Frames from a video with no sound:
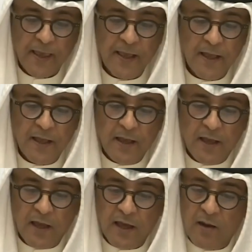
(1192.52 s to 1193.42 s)
the
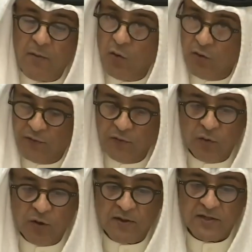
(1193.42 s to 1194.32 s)
position of the
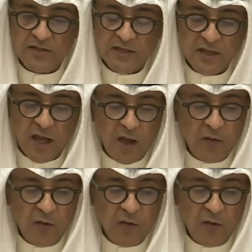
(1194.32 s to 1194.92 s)
Gulf Cooperation